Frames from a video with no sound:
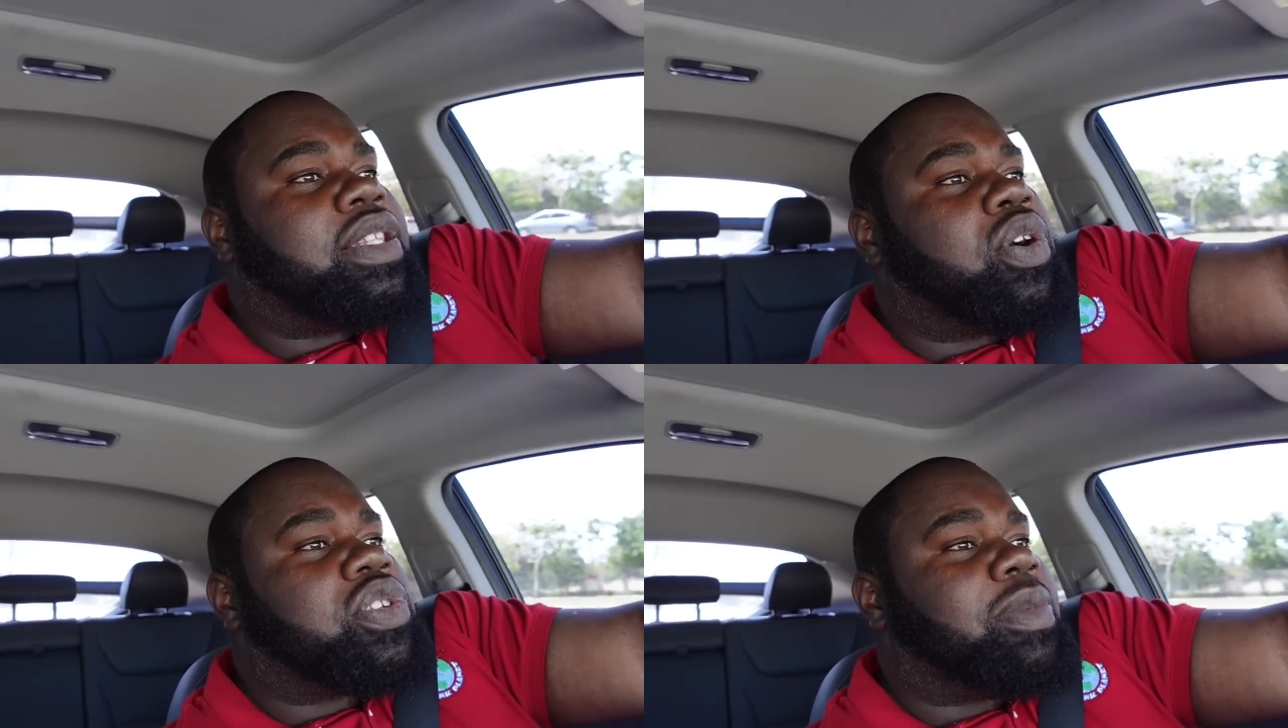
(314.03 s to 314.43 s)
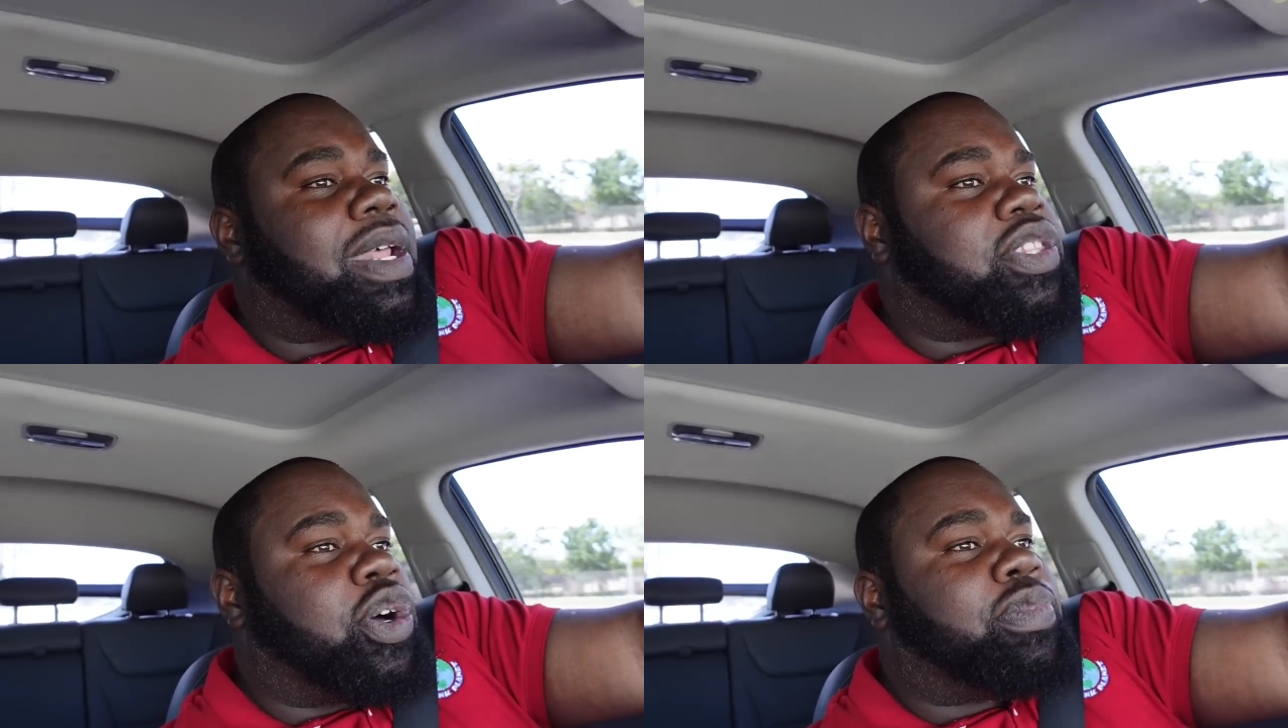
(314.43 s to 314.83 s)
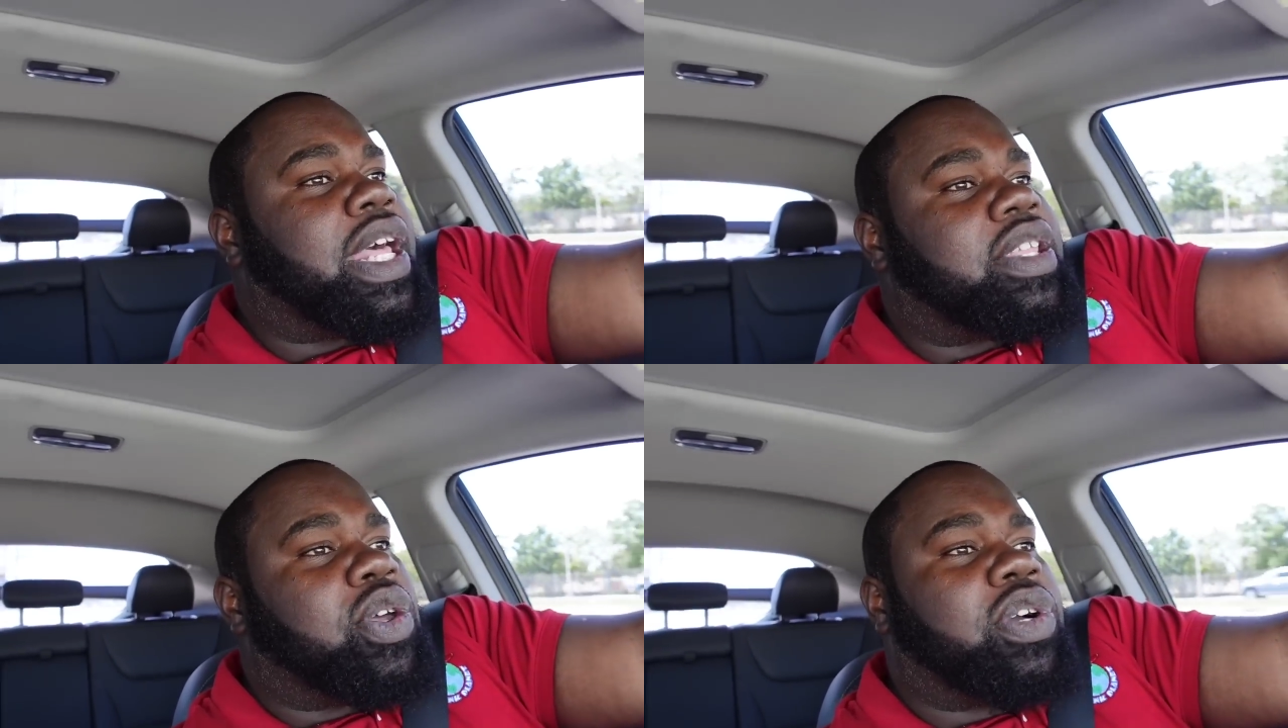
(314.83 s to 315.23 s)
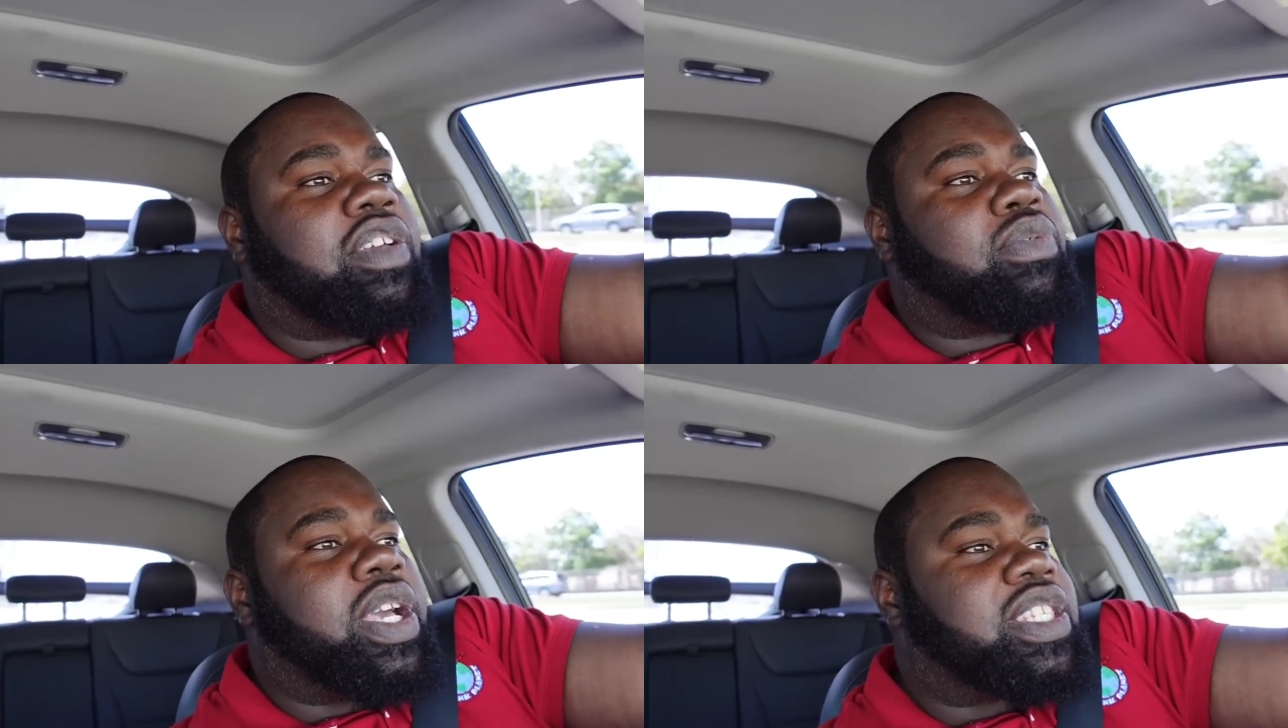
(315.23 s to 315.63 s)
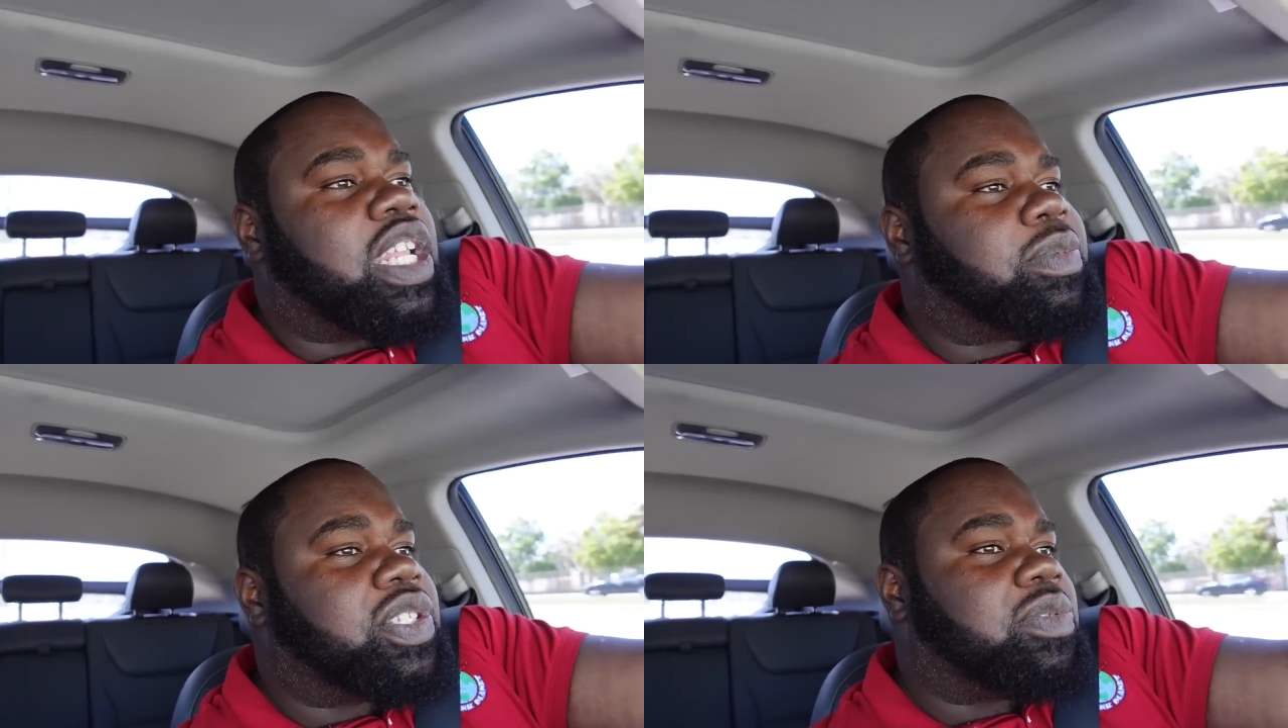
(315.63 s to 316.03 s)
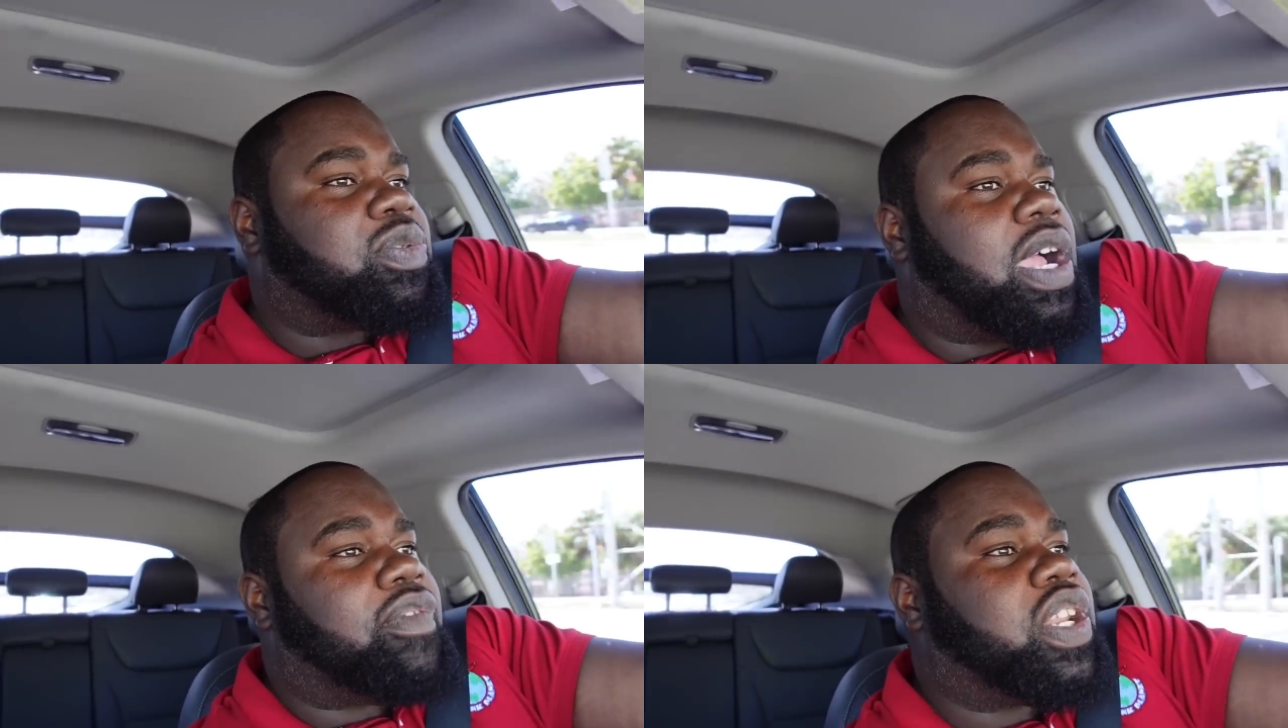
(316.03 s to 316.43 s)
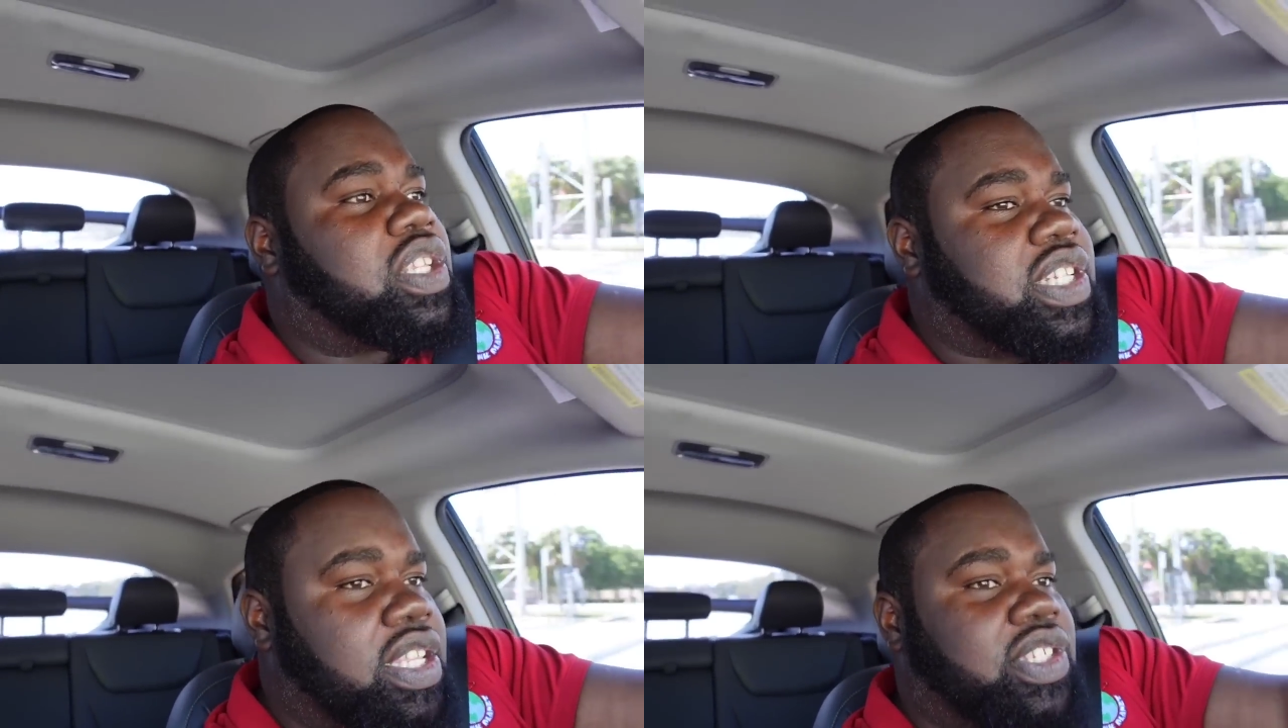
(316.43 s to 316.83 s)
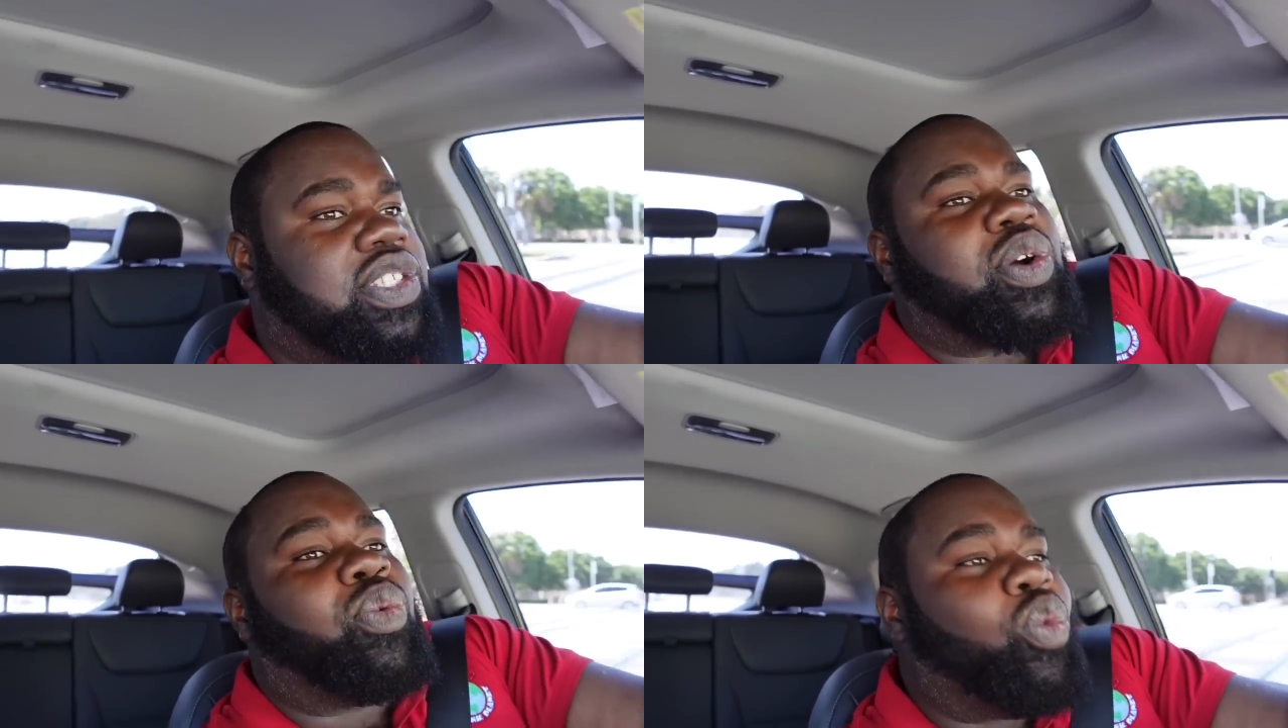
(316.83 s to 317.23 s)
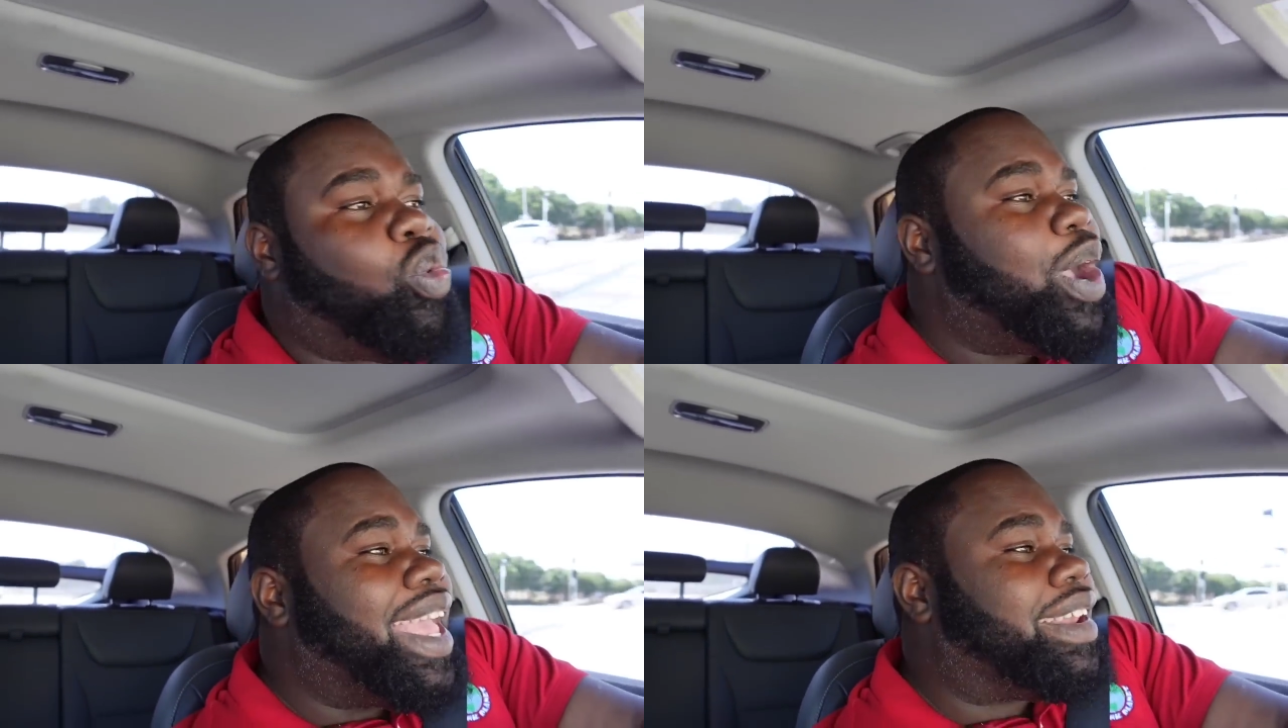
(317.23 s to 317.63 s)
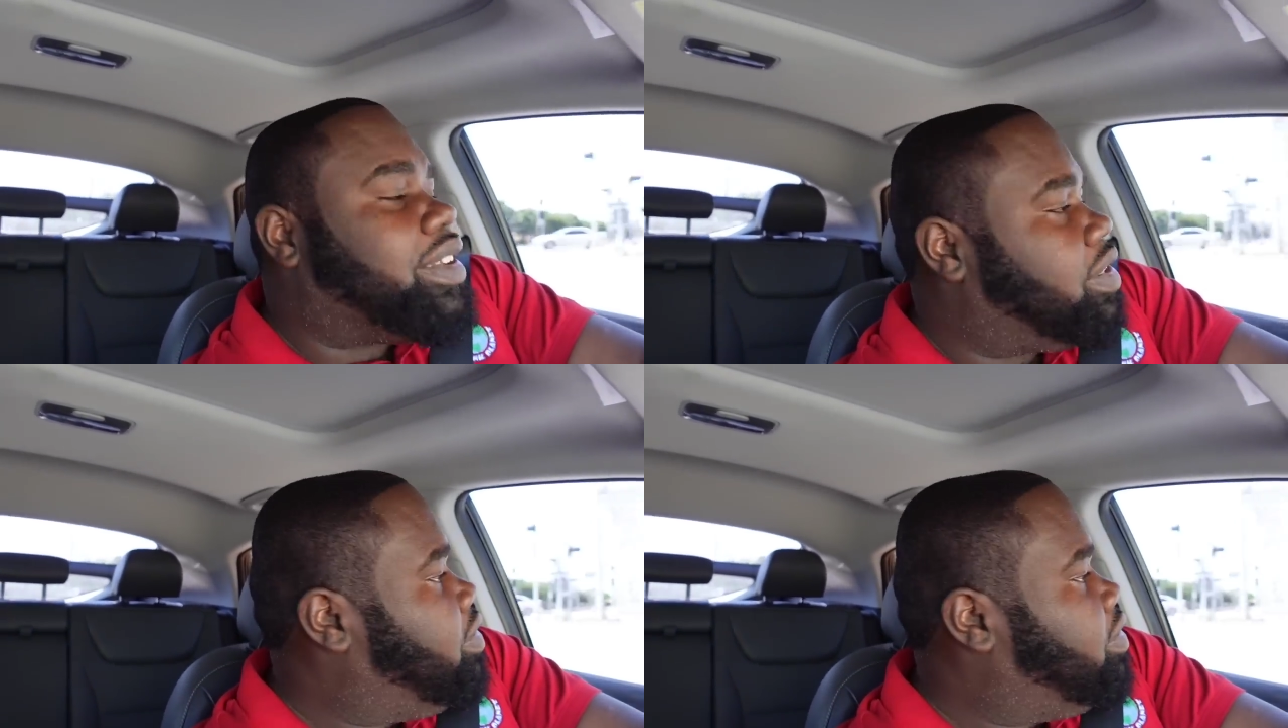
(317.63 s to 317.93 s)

Donks about the Donk Planet Donk giveaway. Tell them to subscribe for the chances to win.